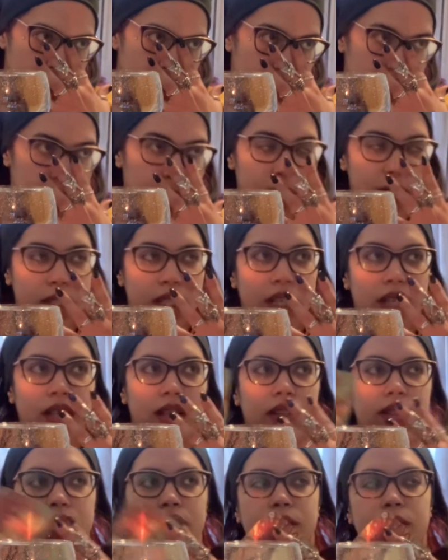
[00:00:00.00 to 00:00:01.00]
people
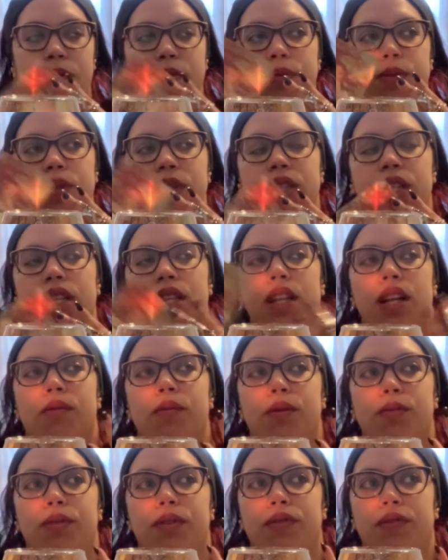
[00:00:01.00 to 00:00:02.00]
say, some people say that I'm
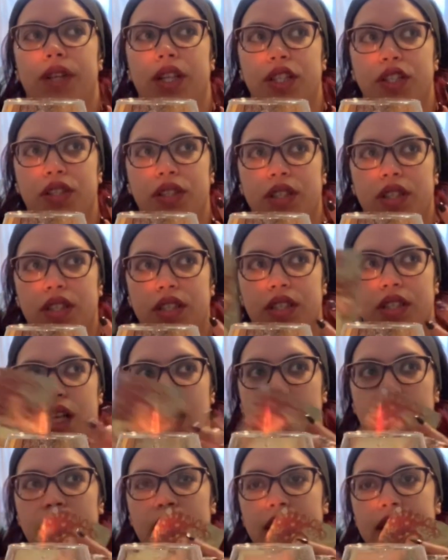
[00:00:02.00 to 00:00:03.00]
a perfectionist.
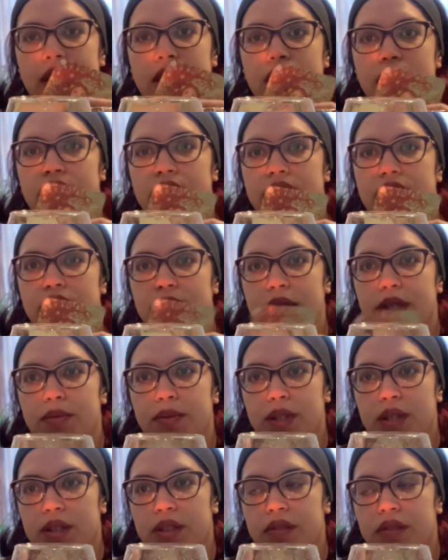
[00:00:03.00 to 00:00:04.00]
I like things to be
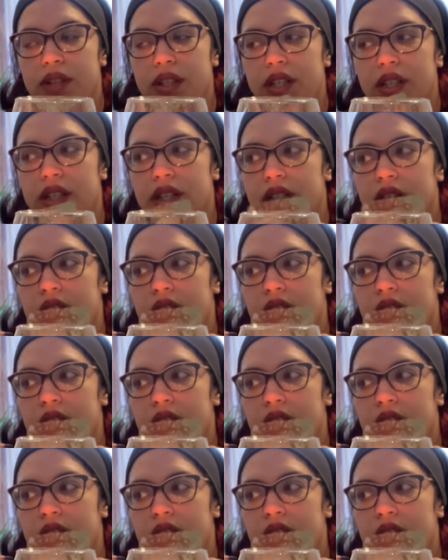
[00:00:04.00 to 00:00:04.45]
perfect.